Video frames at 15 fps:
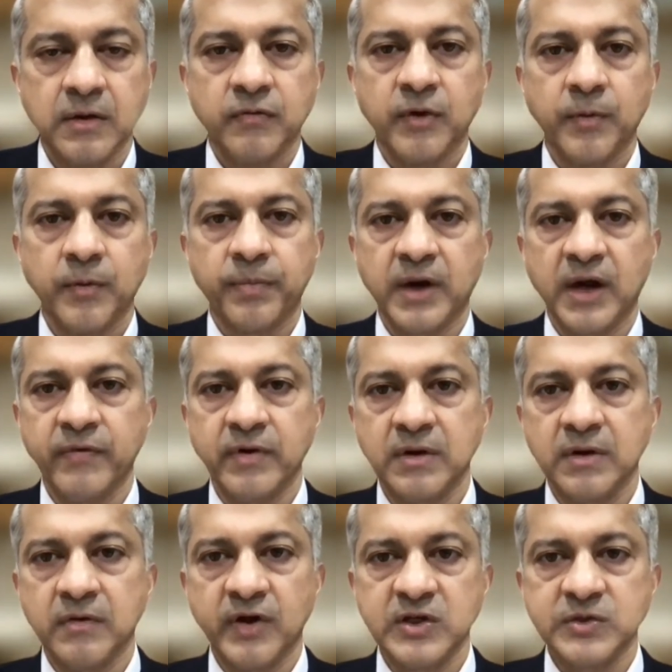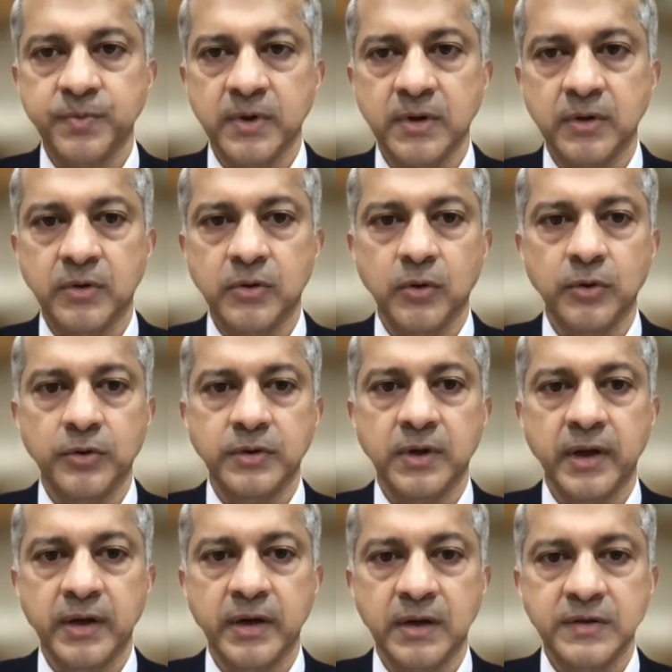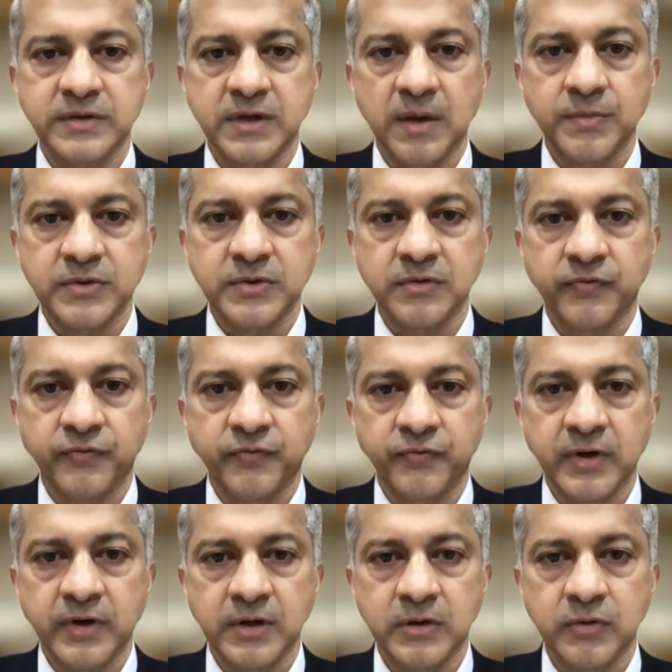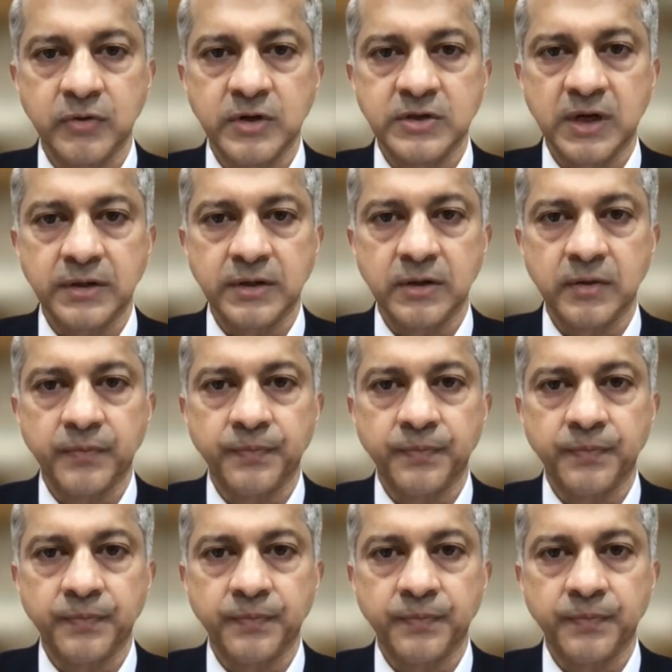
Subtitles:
where private investment growth and consumption feed into each other.